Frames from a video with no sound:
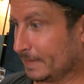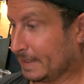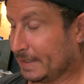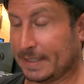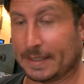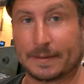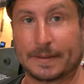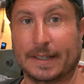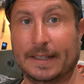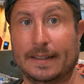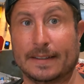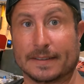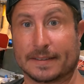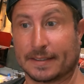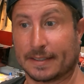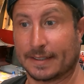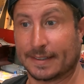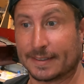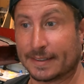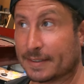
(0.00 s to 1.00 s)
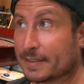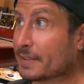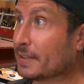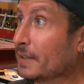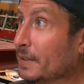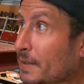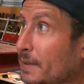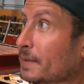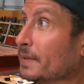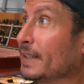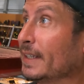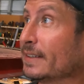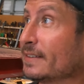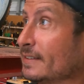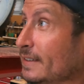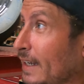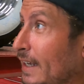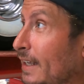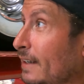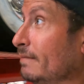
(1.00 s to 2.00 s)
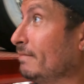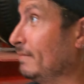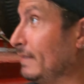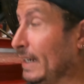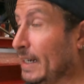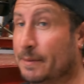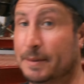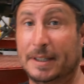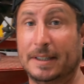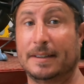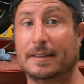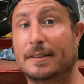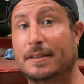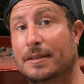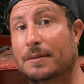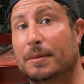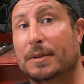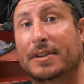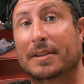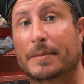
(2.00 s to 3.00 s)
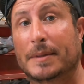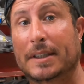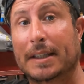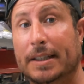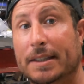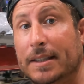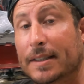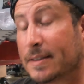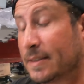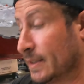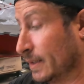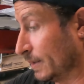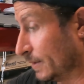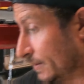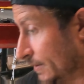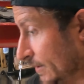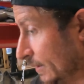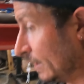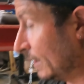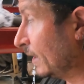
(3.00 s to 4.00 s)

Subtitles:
That's how it is. So that's not how it is with something like this, though.